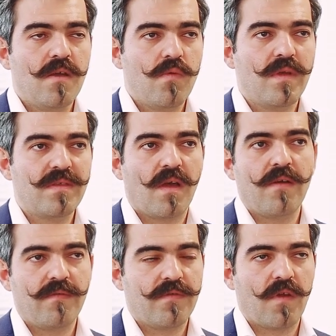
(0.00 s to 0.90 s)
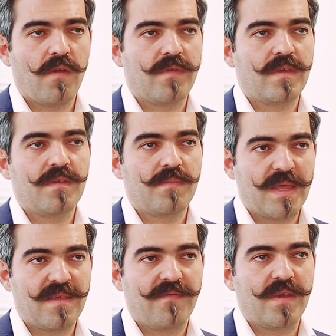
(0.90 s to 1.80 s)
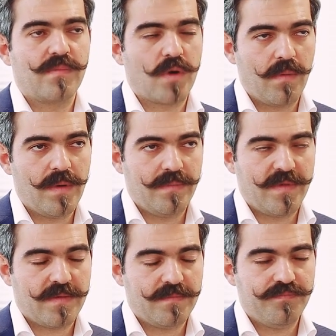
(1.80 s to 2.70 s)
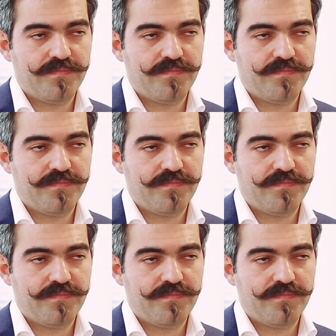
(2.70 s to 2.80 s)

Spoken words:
when solving specific problems.